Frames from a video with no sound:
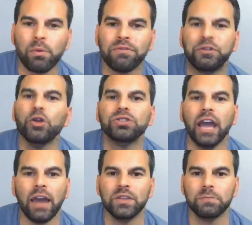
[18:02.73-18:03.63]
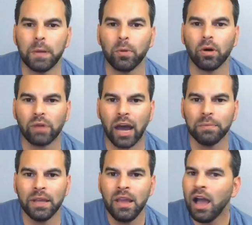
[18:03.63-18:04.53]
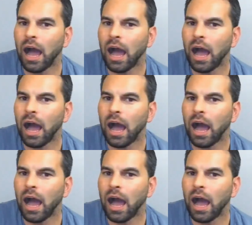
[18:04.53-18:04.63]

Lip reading: refuse to have these people around me.